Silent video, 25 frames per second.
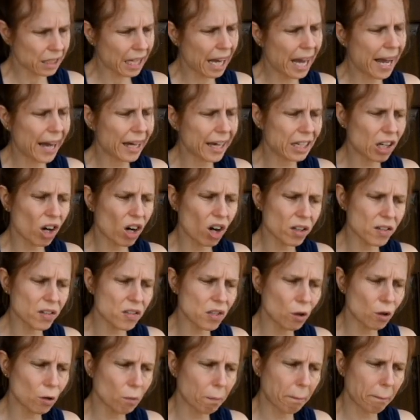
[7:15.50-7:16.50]
And
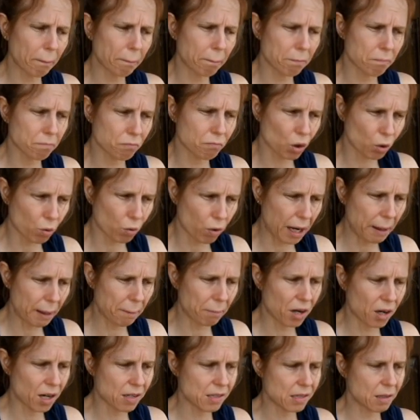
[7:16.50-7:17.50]
also, quite
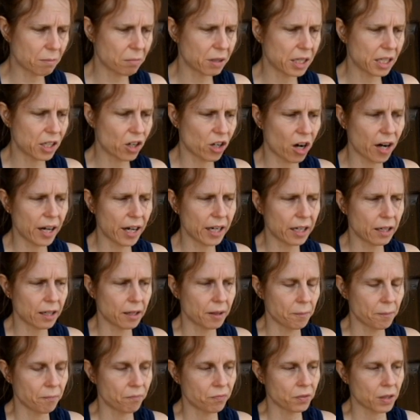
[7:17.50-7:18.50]
possibly not.
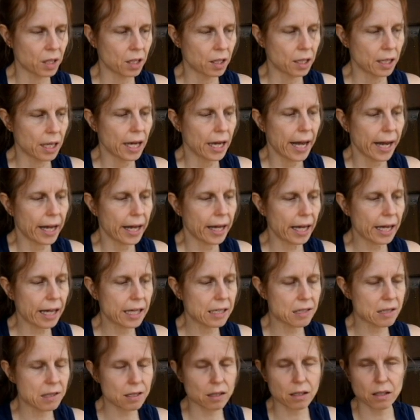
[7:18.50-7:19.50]

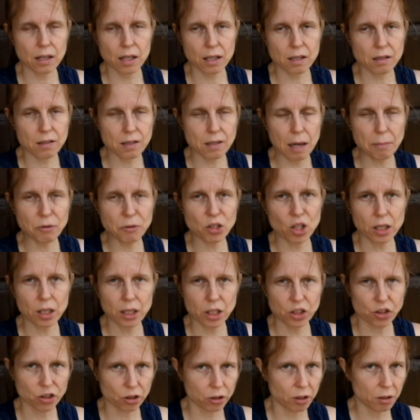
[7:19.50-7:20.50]
It's
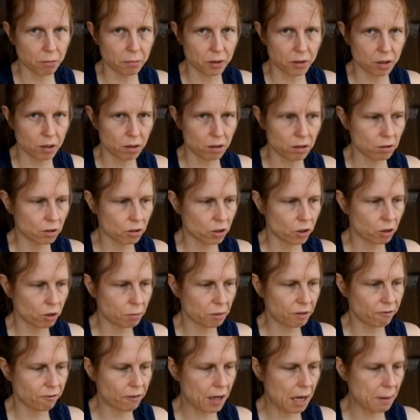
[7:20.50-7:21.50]
exceptionally durable,
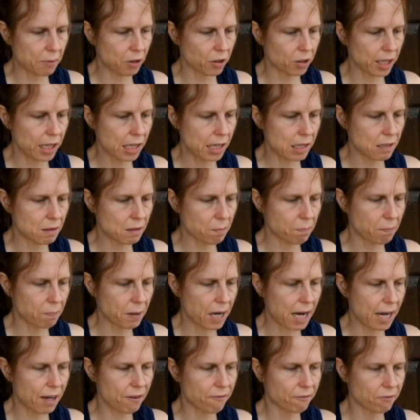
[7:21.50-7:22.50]
Cuben fiber is,
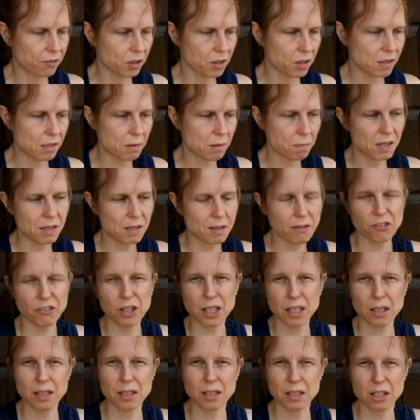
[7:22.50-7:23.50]
but for the
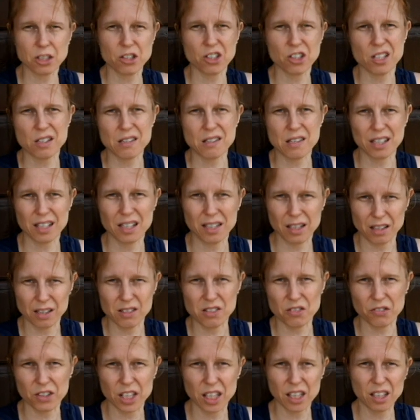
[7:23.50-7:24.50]
specific conditions in
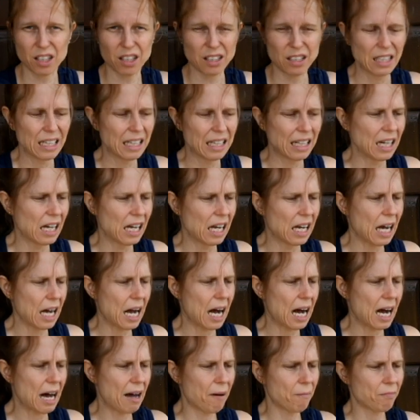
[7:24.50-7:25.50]
Israel,
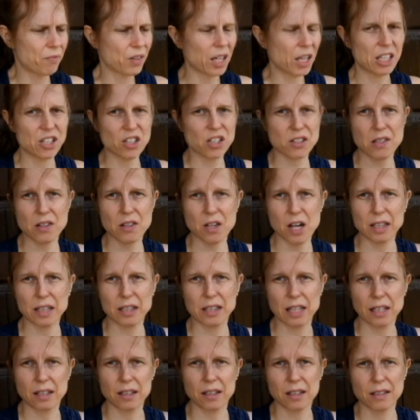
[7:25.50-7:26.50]
I just thought
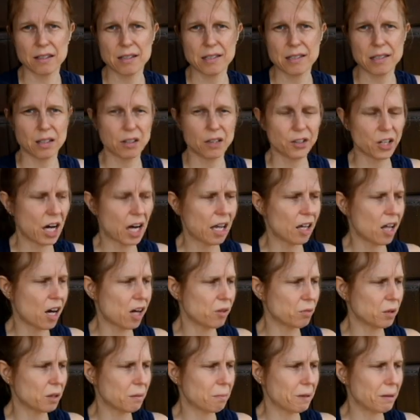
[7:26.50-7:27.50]
that the
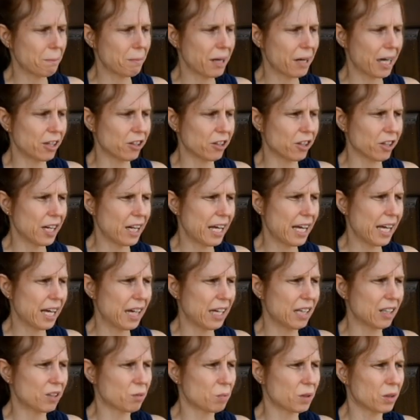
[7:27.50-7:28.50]
silnylon would be better
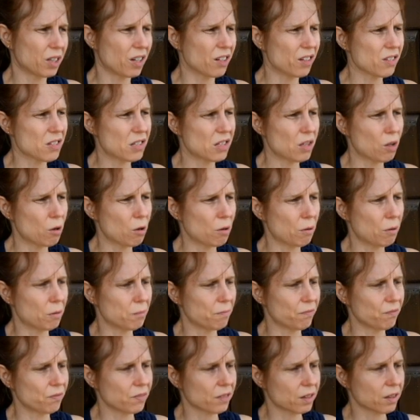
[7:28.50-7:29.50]
and would also